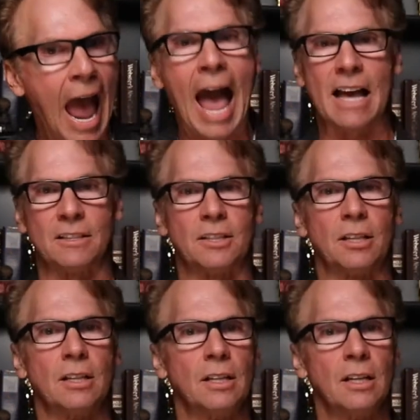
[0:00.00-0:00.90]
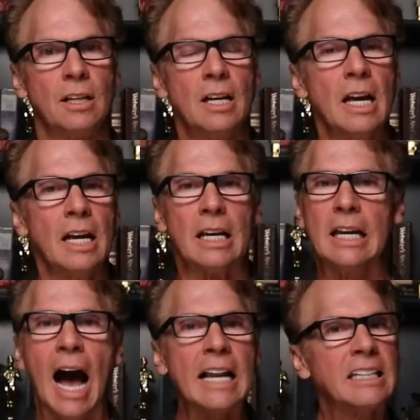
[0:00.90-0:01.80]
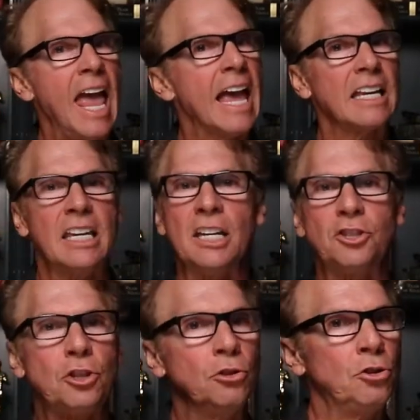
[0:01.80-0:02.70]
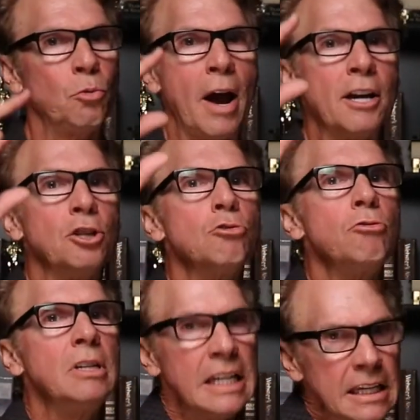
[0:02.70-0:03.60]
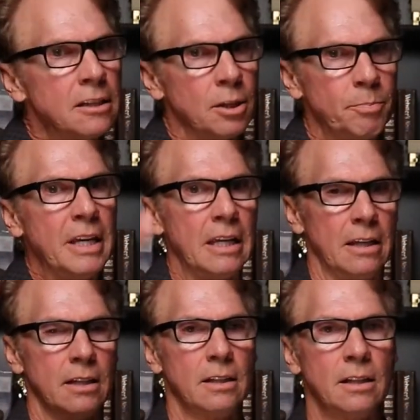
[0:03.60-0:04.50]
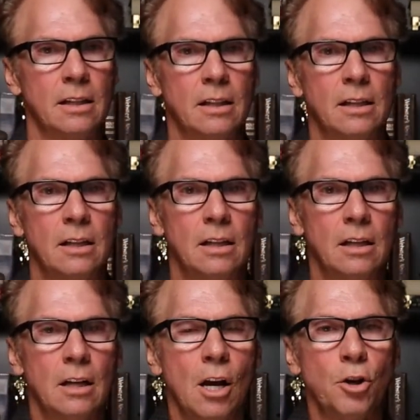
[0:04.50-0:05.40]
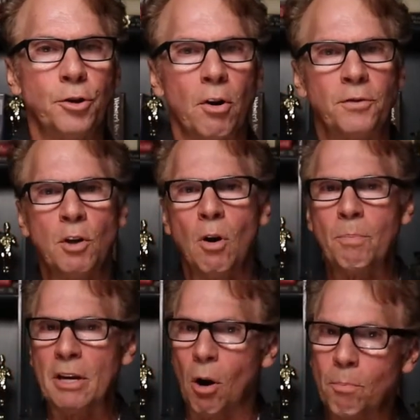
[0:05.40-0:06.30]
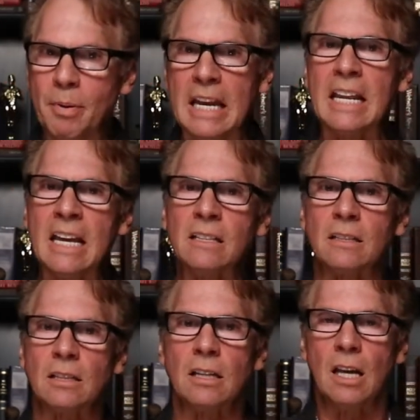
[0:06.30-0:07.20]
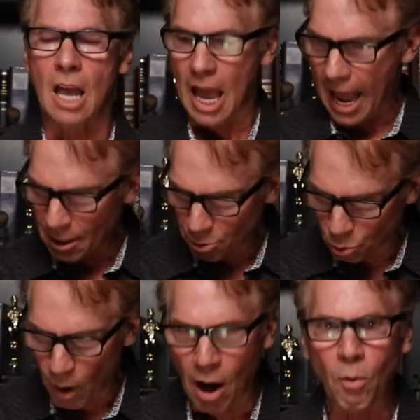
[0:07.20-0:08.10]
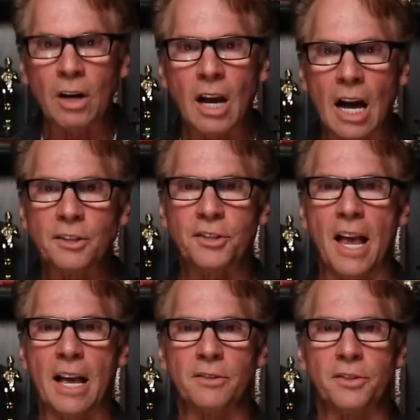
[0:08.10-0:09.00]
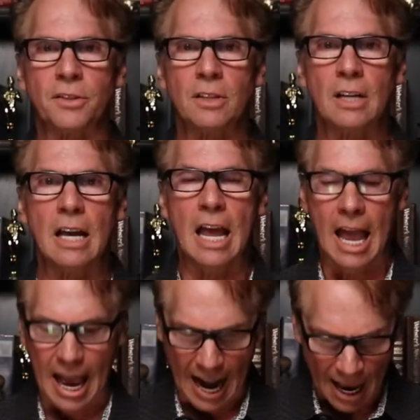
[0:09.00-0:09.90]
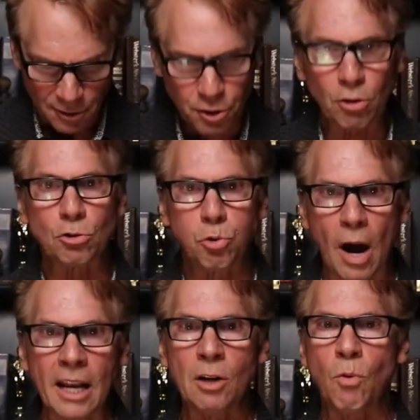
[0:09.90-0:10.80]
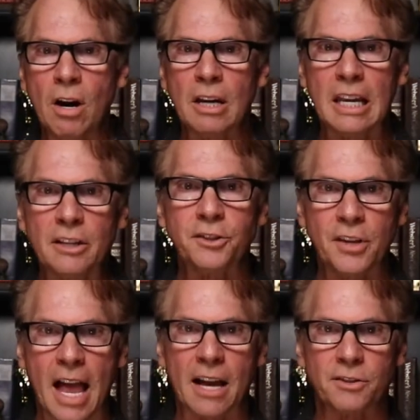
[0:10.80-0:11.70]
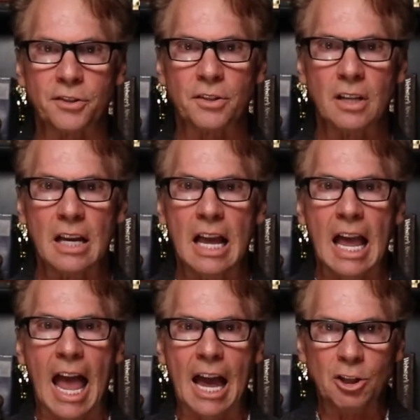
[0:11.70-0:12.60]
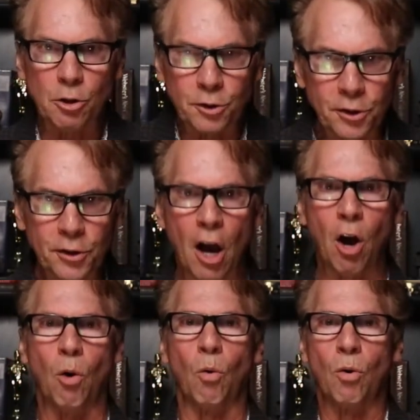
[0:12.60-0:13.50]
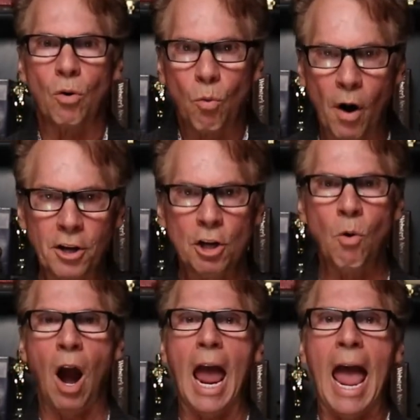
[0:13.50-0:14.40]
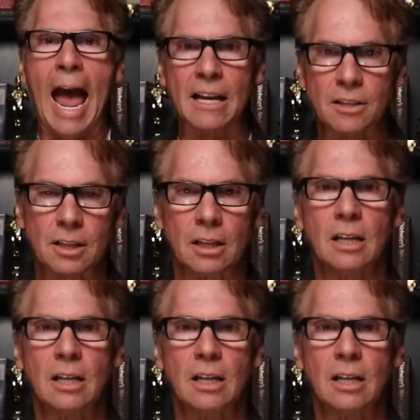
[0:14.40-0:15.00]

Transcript: at, God can't get you to where you need to be. So if you will be obedient, and dwell where God says. And as you're dwelling where He says, and you sow where you are at,